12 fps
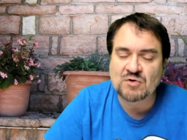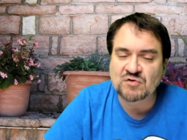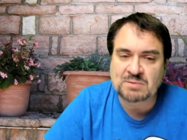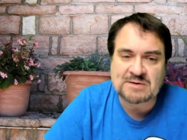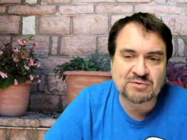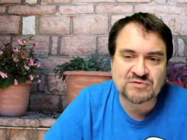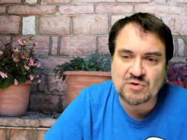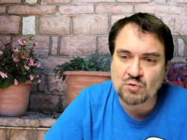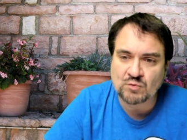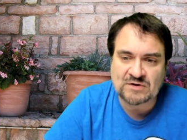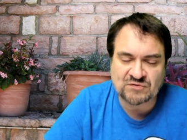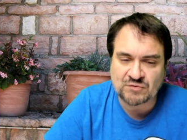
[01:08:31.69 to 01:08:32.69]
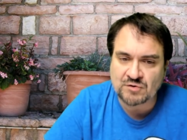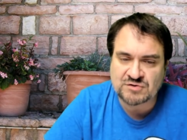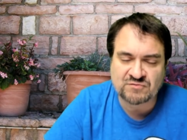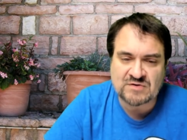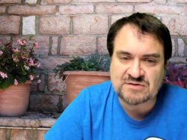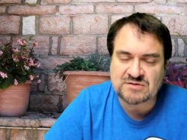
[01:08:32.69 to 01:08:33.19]
Most people don't
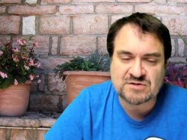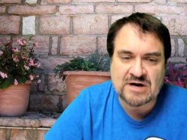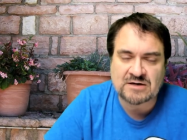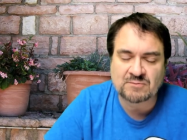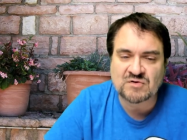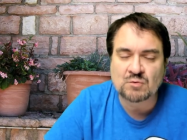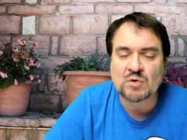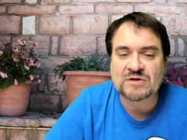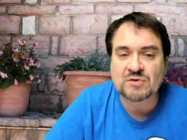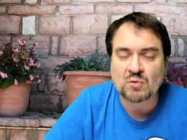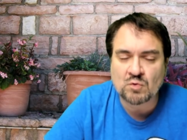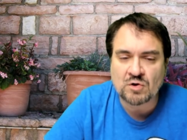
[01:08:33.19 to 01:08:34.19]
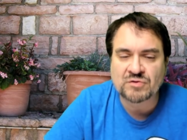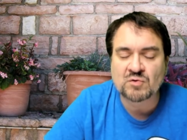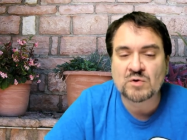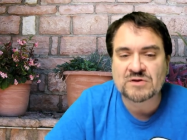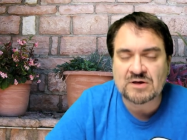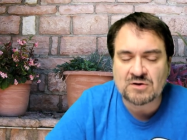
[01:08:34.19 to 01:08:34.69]
research vintage items on what they're worth
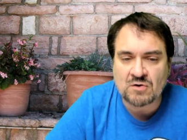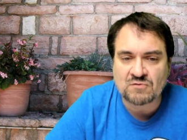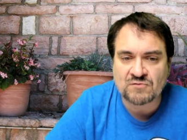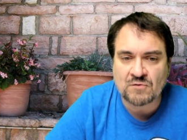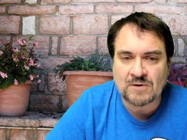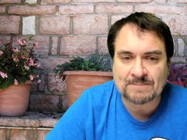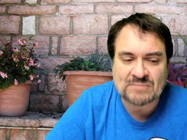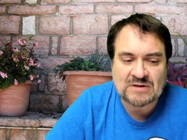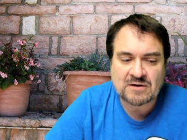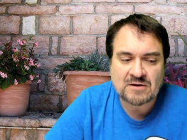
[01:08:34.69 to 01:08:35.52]
or what they go for.